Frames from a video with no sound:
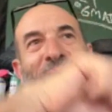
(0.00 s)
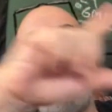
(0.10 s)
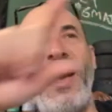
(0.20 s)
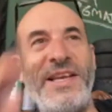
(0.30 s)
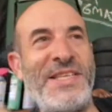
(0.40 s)

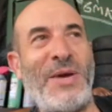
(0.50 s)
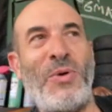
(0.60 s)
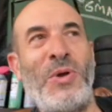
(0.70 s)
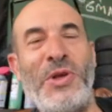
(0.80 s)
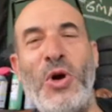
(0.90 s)
rides
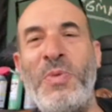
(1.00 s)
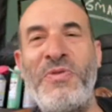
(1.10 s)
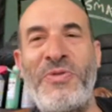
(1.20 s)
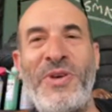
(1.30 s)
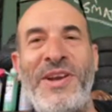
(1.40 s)
that were only
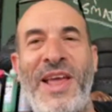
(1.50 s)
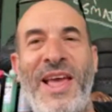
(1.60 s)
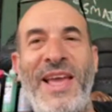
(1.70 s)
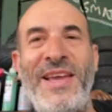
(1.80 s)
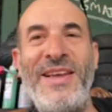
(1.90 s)
open for a
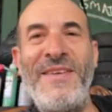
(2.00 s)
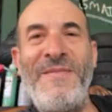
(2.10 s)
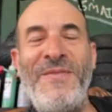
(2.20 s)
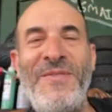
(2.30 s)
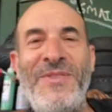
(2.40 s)
day.
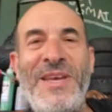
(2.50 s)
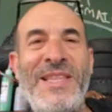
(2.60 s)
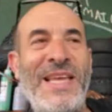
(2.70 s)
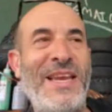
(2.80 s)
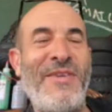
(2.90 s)

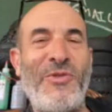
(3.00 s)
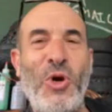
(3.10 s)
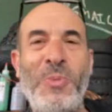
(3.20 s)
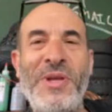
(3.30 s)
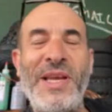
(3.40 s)
They
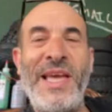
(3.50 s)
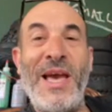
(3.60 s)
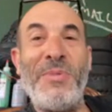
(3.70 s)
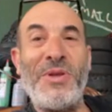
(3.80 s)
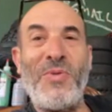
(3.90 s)
never opened it
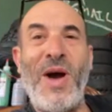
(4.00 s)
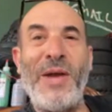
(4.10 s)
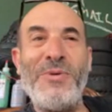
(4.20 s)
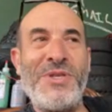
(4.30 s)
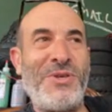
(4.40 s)
again, but the
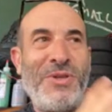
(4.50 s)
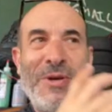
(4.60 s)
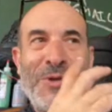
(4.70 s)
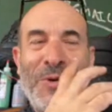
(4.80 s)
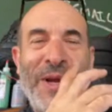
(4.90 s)
ride was still
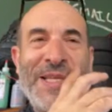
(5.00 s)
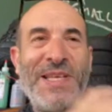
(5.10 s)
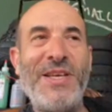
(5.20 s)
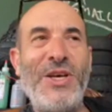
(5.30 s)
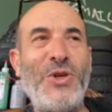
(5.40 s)
there. It was
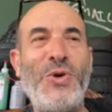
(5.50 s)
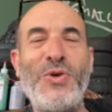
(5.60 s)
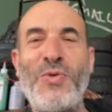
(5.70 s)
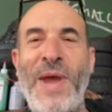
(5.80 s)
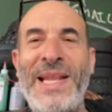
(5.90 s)
crazy. You
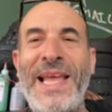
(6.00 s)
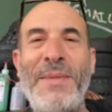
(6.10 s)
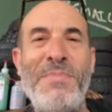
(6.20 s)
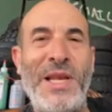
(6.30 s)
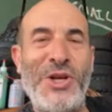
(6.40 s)
could rent
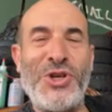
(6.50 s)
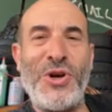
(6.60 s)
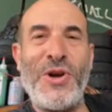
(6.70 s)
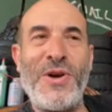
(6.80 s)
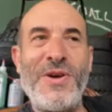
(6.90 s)
like
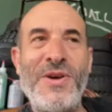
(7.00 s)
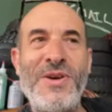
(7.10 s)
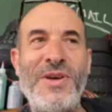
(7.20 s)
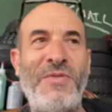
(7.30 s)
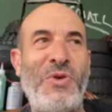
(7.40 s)
miniature,
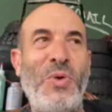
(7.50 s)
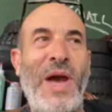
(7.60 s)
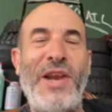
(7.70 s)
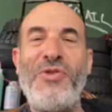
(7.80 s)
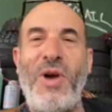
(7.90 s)
if you
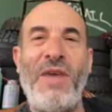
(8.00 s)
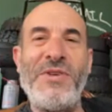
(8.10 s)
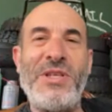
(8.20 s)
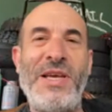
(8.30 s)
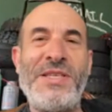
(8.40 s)
had a
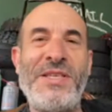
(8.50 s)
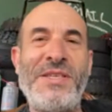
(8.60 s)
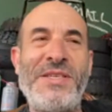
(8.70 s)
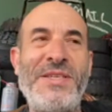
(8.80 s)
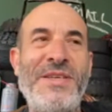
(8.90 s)
driver's
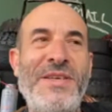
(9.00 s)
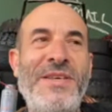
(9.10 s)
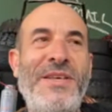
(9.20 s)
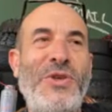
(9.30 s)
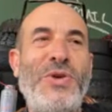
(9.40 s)
license,
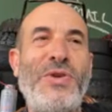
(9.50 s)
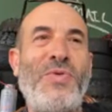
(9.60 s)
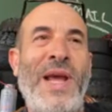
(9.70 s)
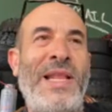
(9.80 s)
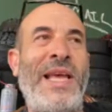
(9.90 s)
you could
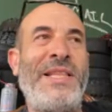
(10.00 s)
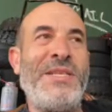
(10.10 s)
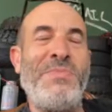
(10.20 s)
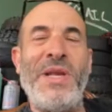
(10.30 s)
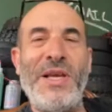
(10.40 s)
rent like
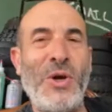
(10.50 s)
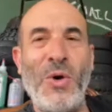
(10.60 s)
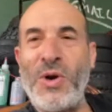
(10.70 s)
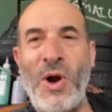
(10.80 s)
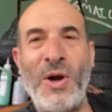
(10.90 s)
these mini
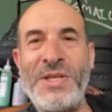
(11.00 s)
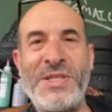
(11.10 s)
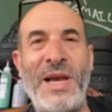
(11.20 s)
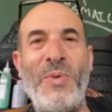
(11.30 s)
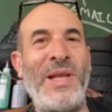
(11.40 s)

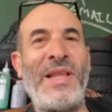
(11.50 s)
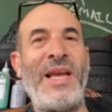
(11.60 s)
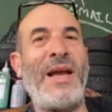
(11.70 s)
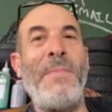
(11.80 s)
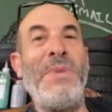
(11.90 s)
go-karts that went
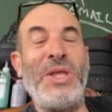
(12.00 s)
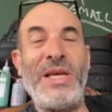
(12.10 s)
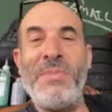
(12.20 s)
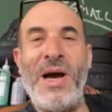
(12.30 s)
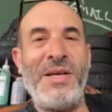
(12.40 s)
like
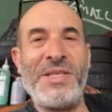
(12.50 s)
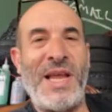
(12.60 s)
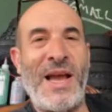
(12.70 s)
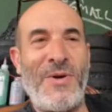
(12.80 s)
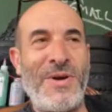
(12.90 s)
1,000,000 miles
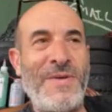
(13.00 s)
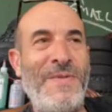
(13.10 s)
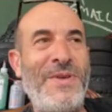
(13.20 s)
an hour.